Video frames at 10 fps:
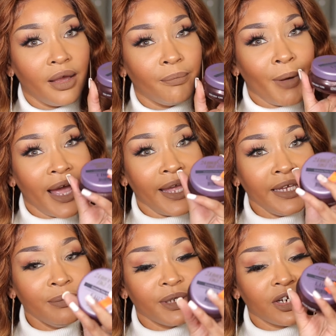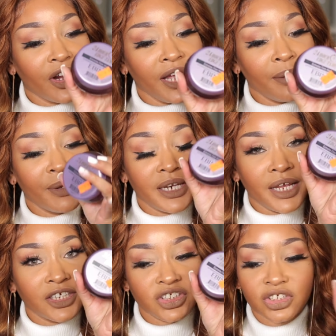my even or ebon
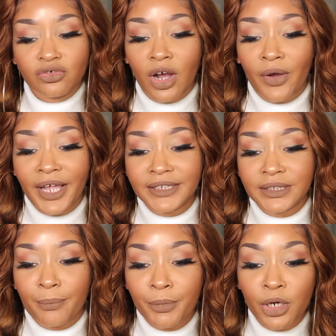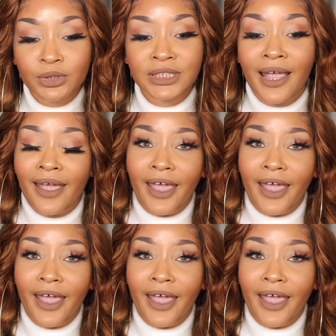edge control, and some mousse.